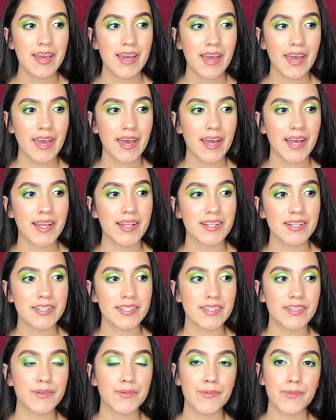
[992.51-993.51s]

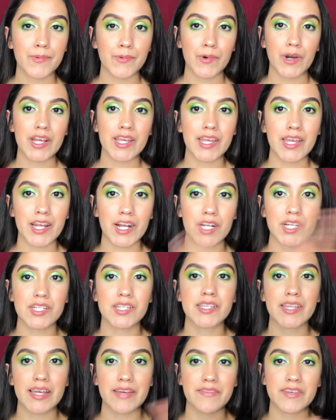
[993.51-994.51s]
and what
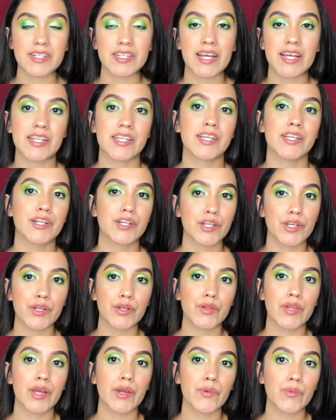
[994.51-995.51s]
years they've attended, or you
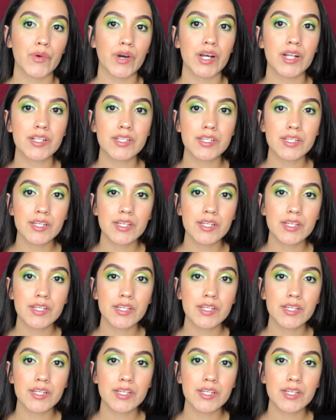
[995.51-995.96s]
know, like what